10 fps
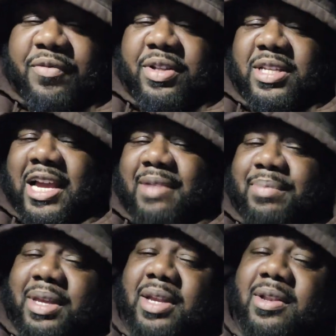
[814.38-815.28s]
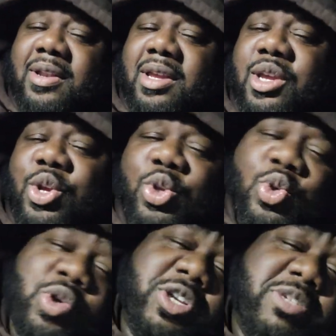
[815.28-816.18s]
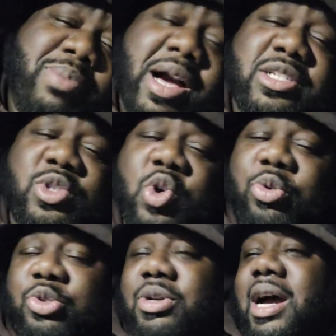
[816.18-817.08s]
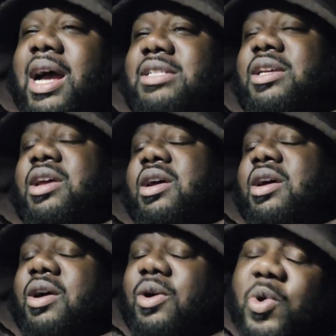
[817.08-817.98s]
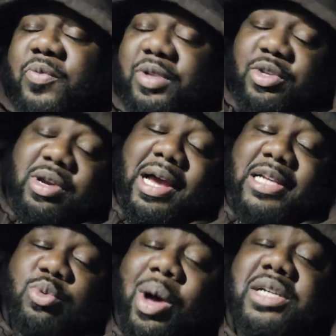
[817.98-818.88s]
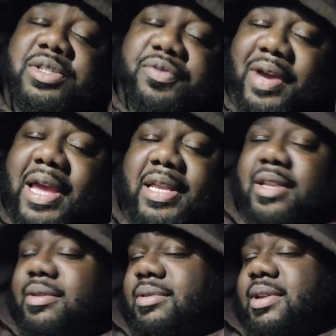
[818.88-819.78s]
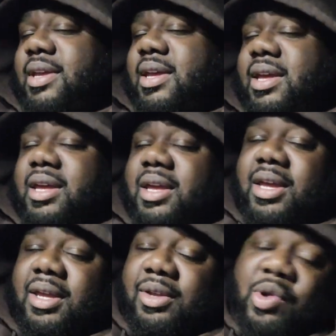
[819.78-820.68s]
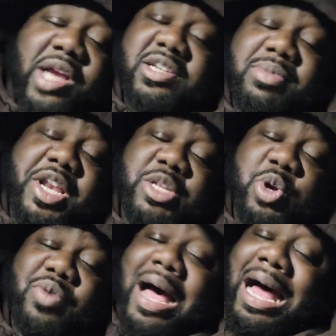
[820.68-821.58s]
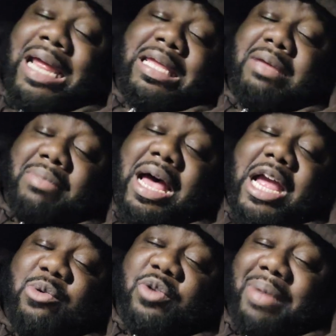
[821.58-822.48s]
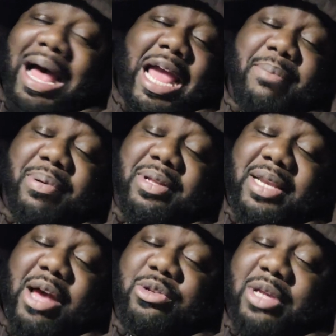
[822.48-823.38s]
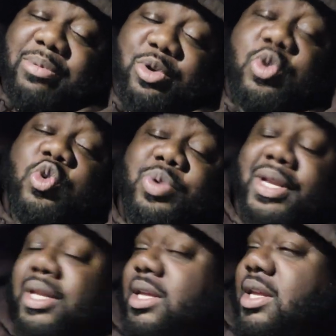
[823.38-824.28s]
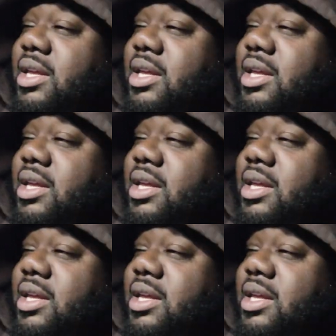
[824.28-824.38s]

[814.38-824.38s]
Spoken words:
for the time being, talking this boxing talk with you guys. Hopefully you guys watch the fight and you got your money's worth. I ain't get mine worth, but I ain't putting it out, so I'm cool with it.